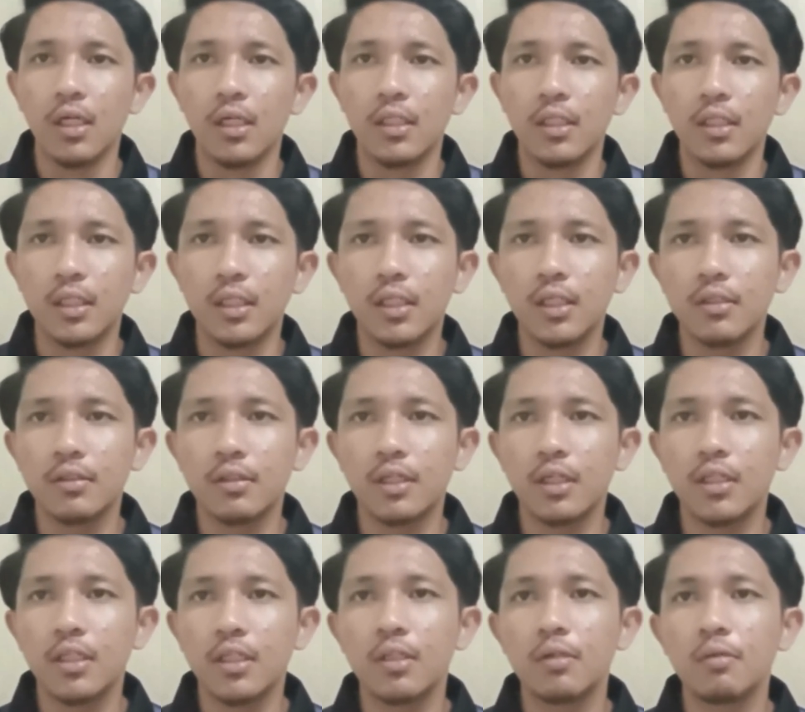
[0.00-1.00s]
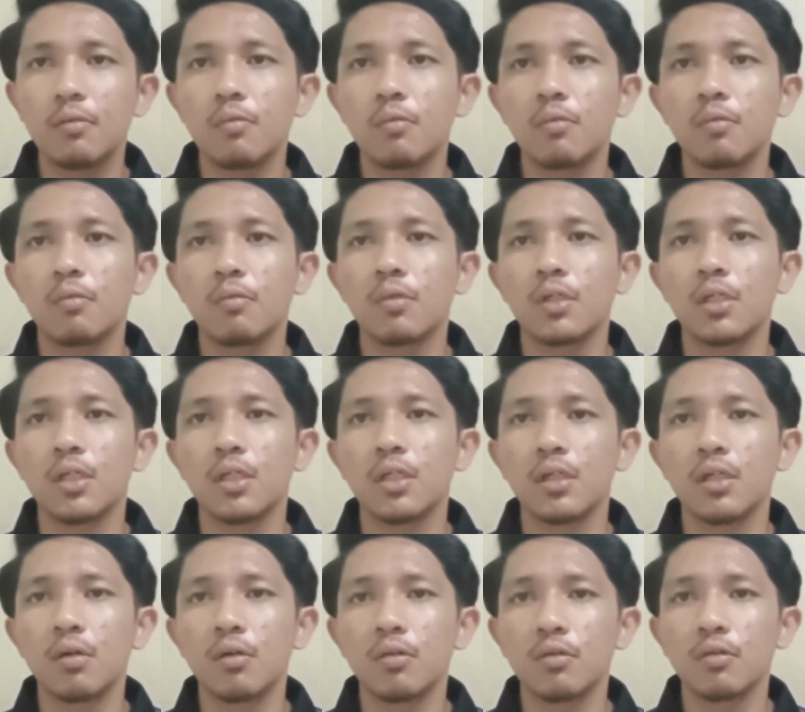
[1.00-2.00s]
The case study were
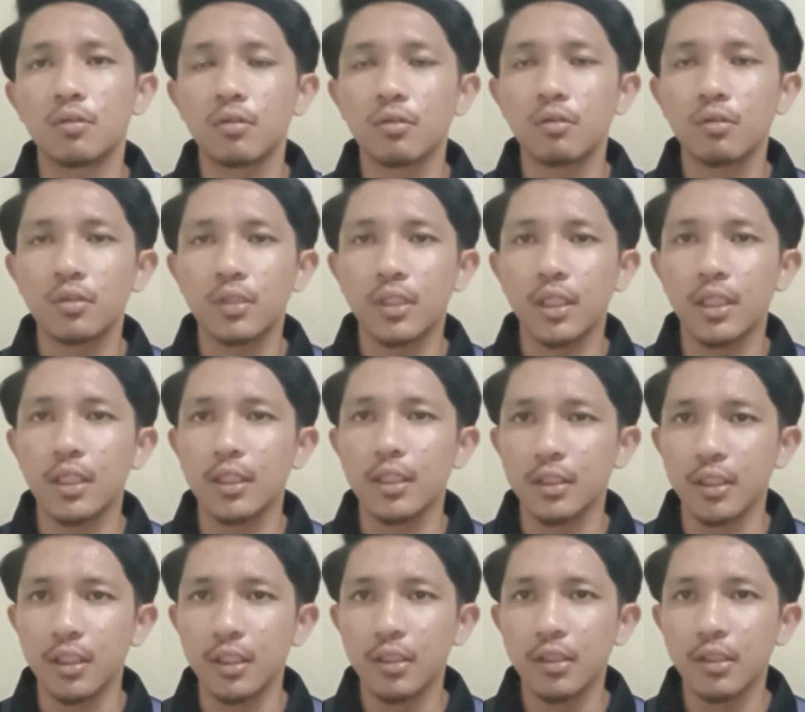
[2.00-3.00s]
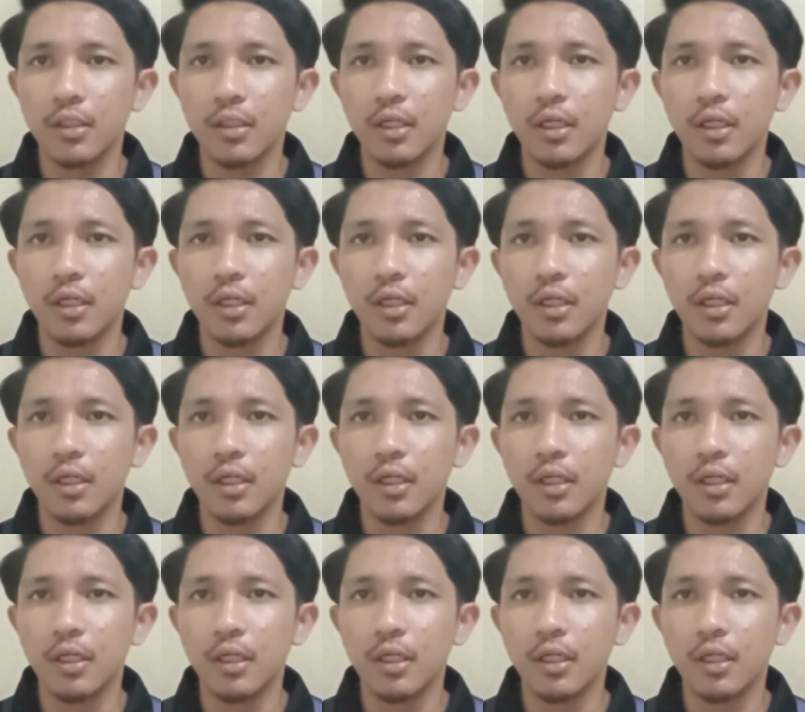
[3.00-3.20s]
also challenging.